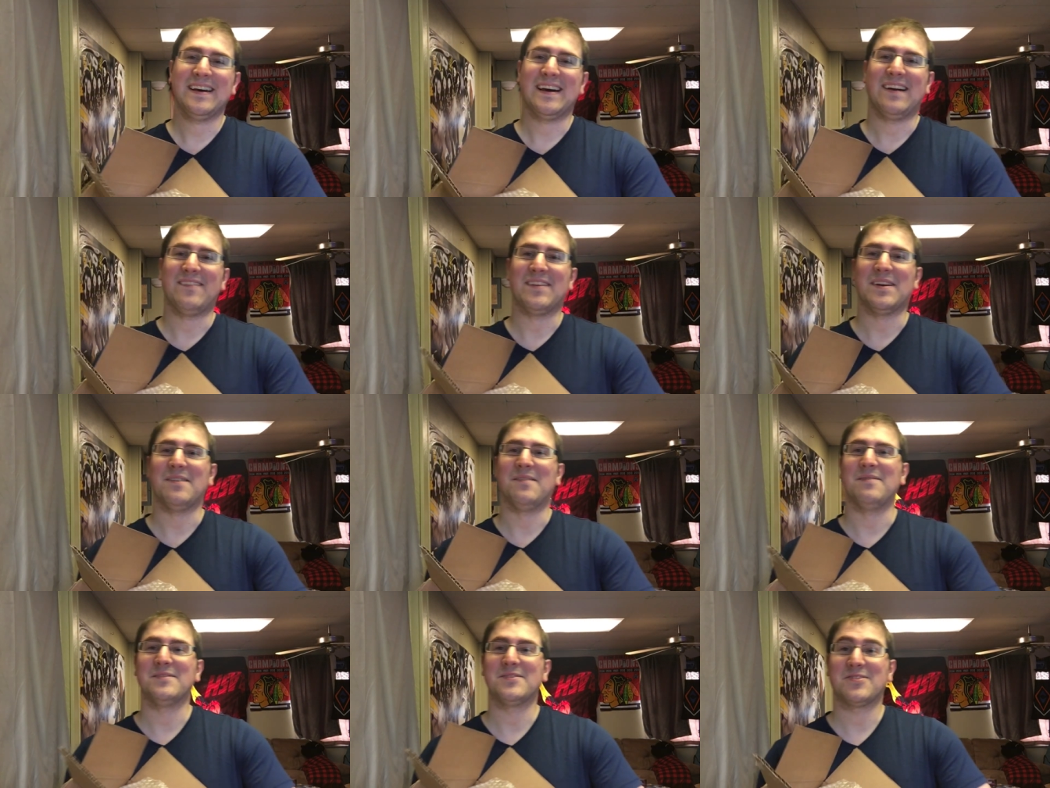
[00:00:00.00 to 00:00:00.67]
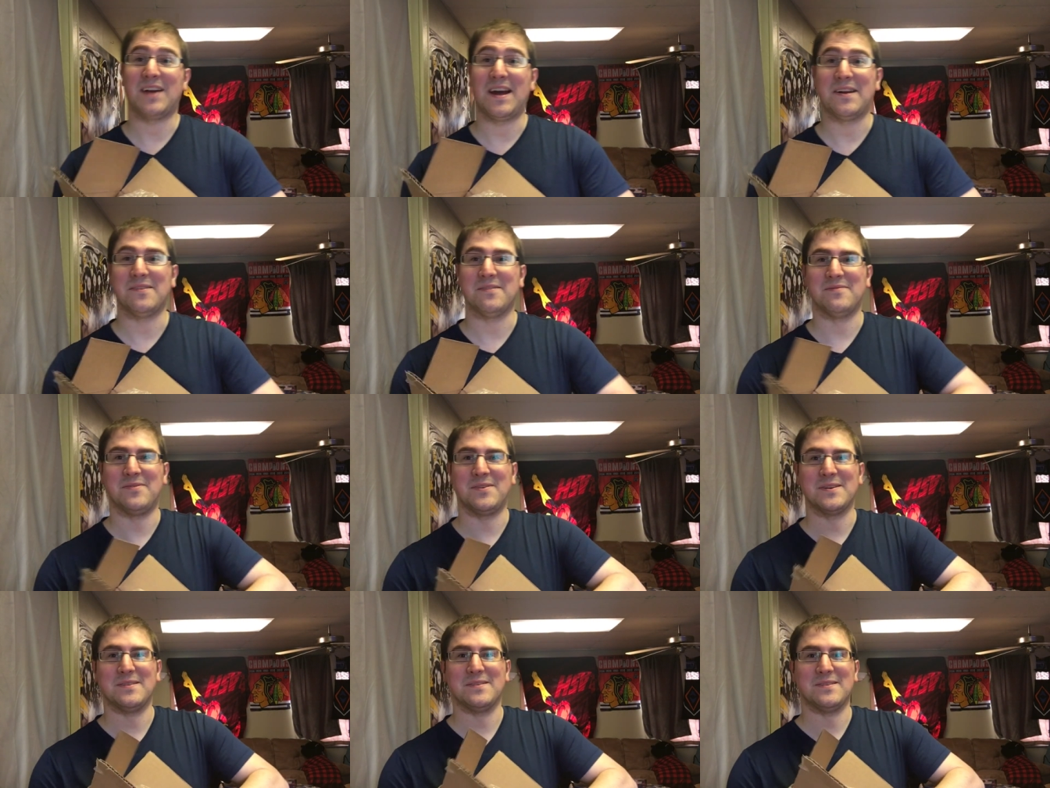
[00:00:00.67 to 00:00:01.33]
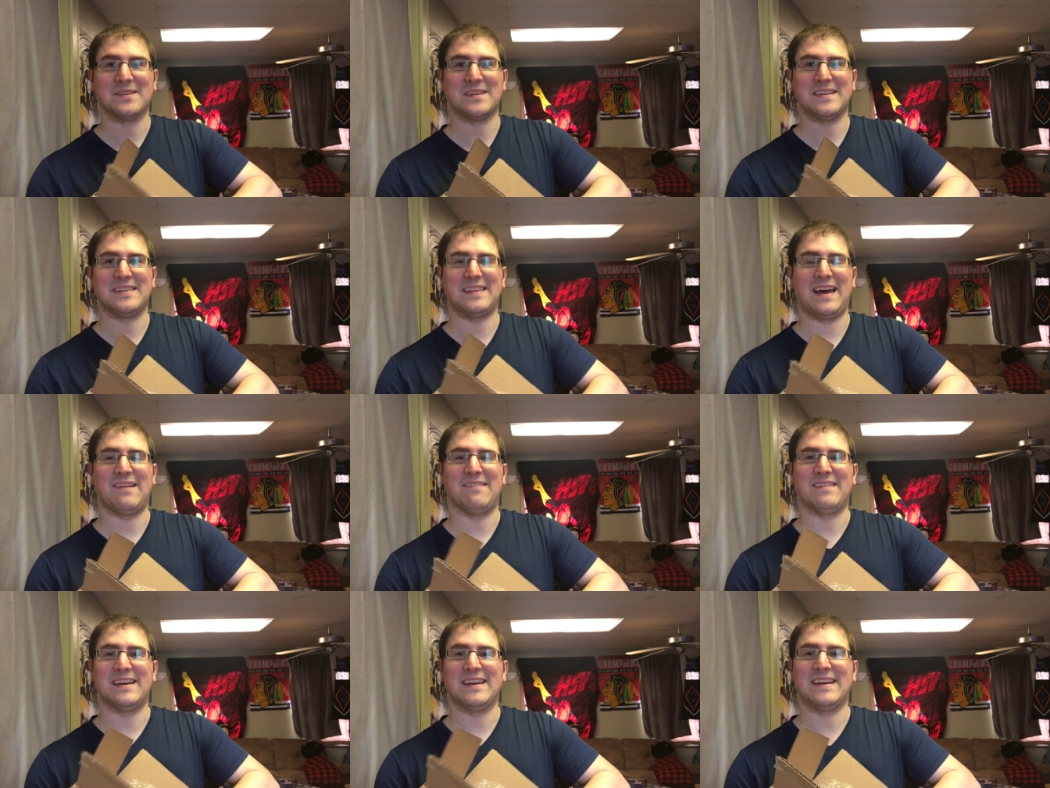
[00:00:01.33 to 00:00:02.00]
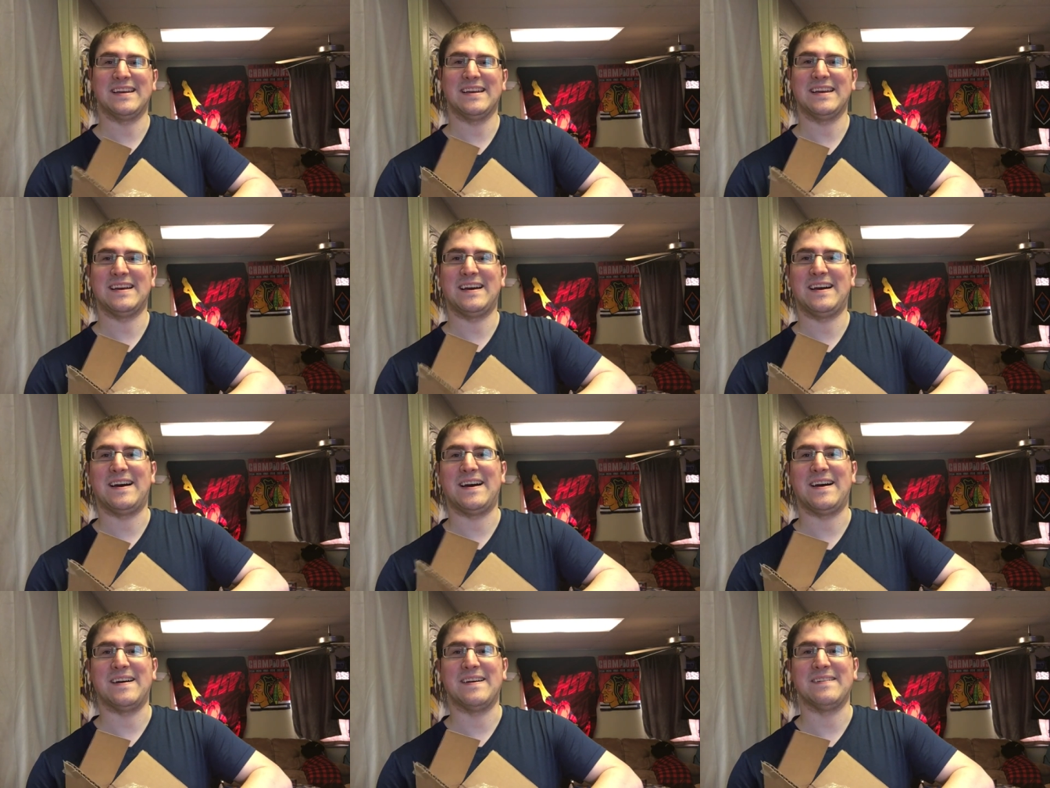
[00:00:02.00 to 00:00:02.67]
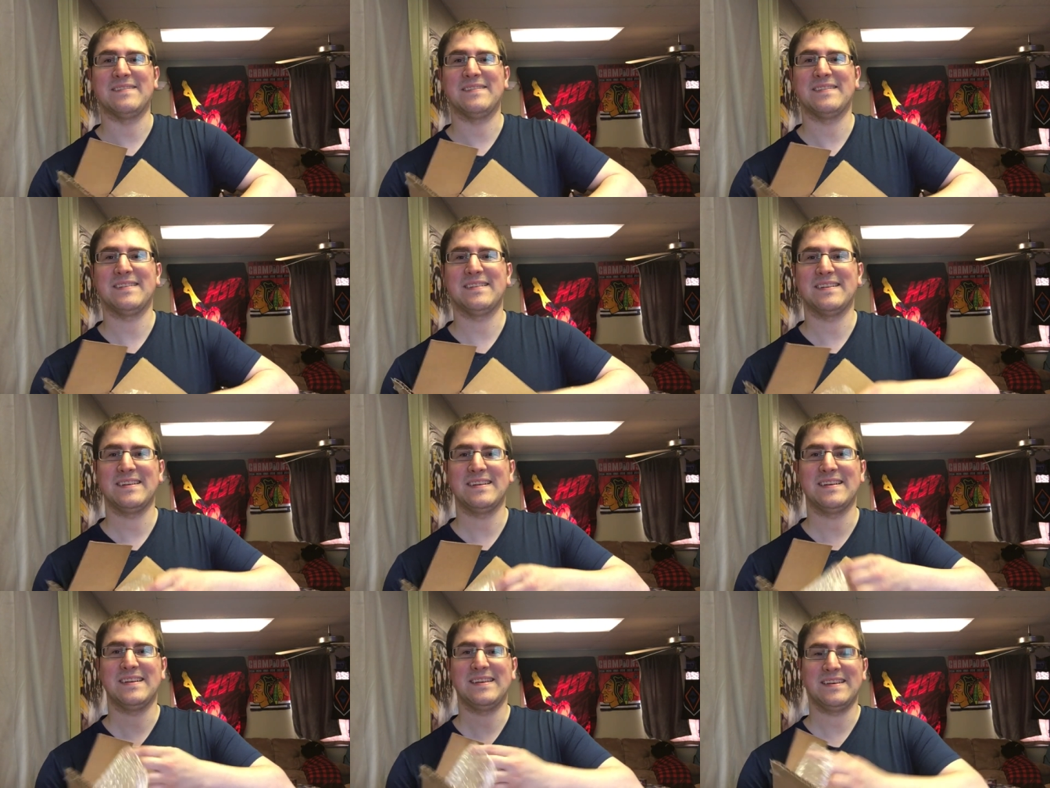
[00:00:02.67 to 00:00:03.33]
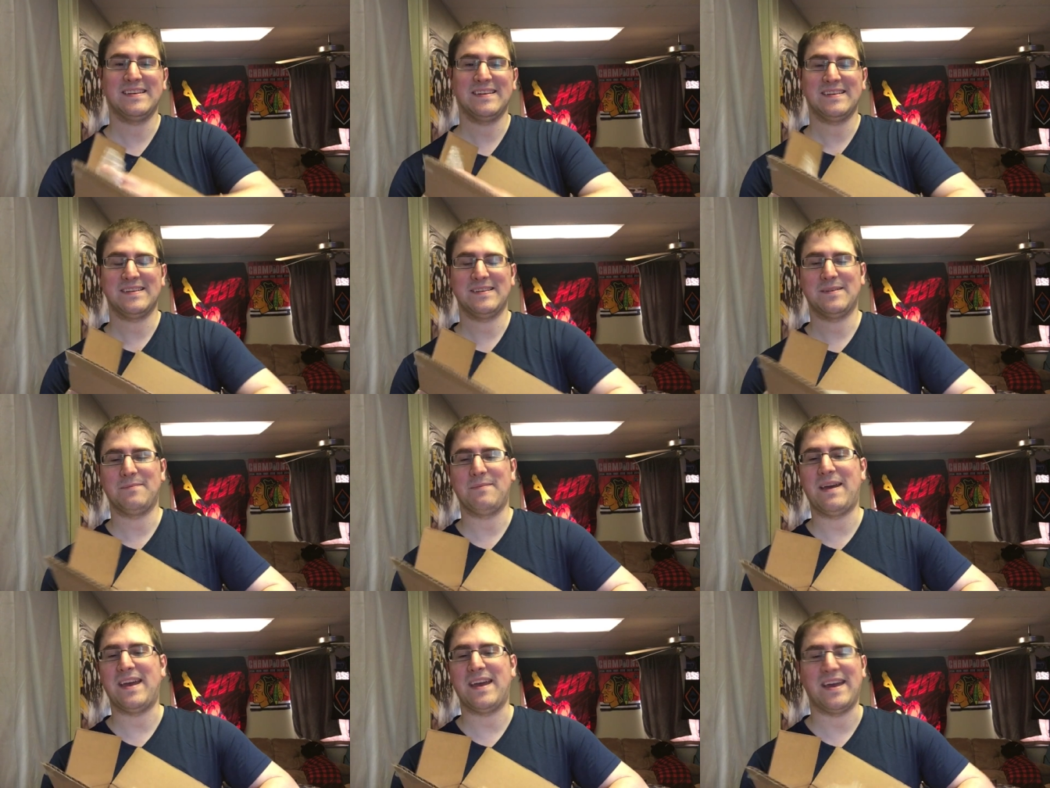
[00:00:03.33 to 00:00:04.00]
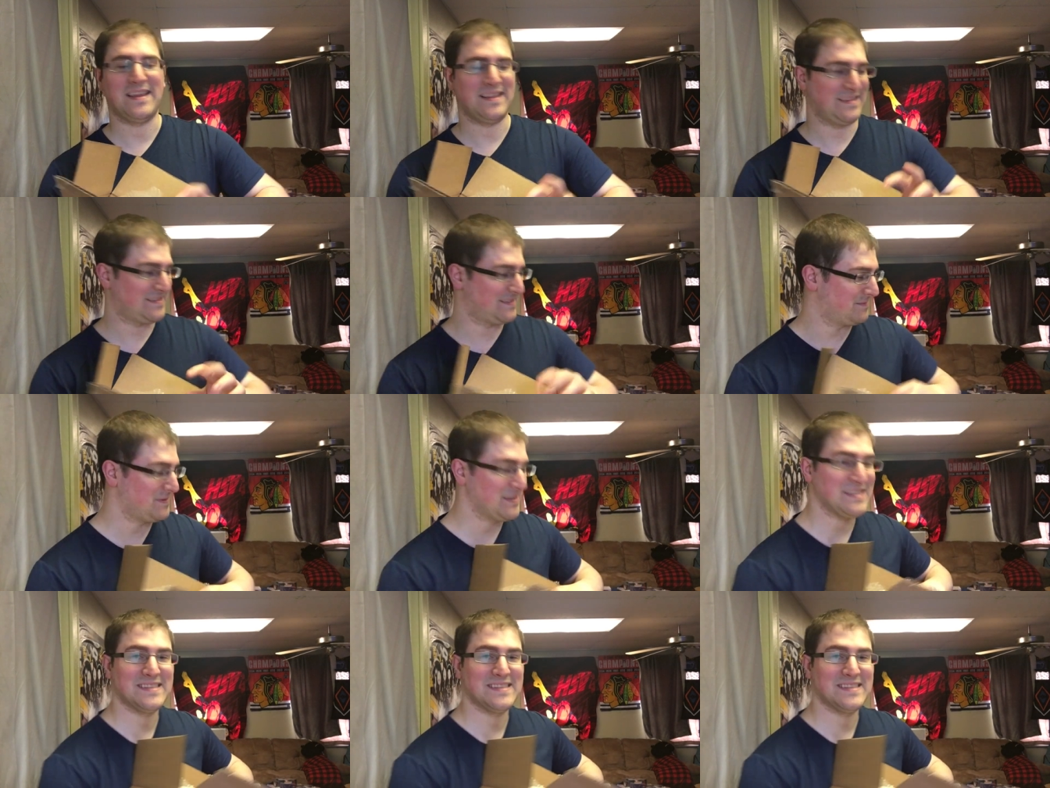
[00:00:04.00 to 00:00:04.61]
I'm gonna try to avoid looking that way. Uh, man, this would be